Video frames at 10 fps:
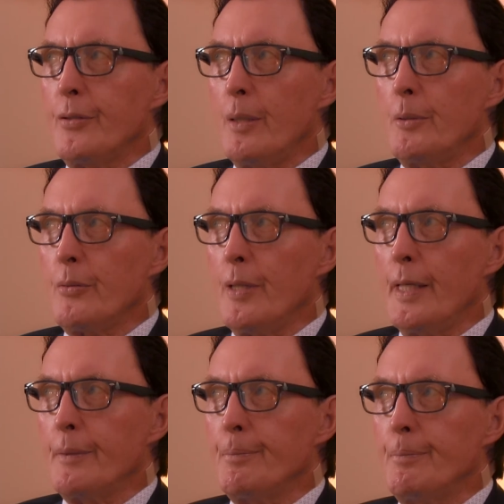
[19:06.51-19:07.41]
almost
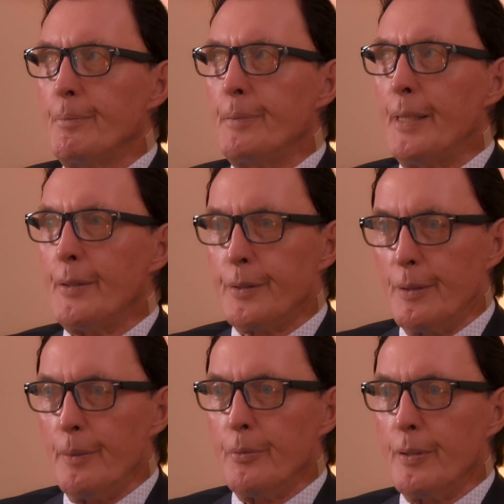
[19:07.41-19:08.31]
like power
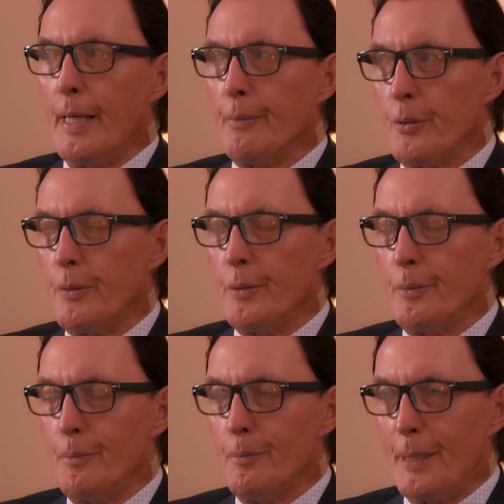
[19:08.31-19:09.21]
corrupts, and
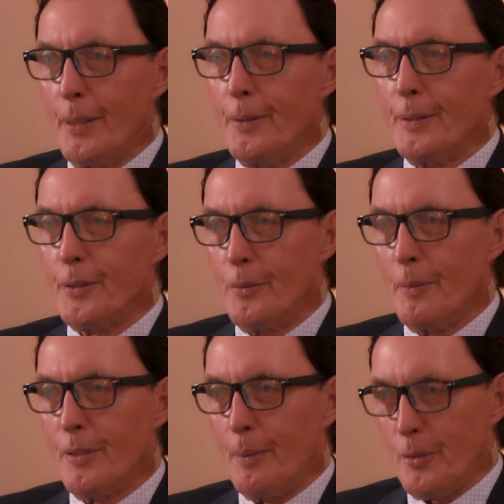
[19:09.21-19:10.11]
absolute power
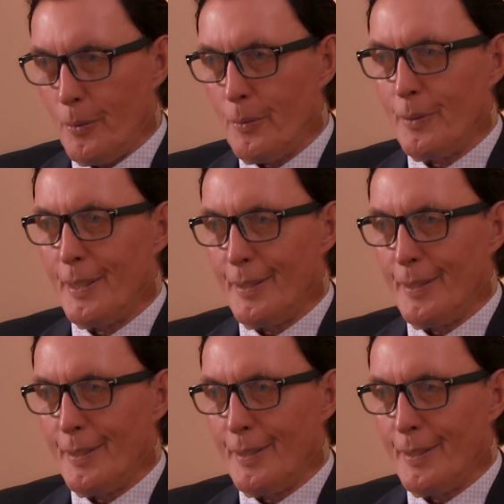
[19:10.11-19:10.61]
corrupts absolutely,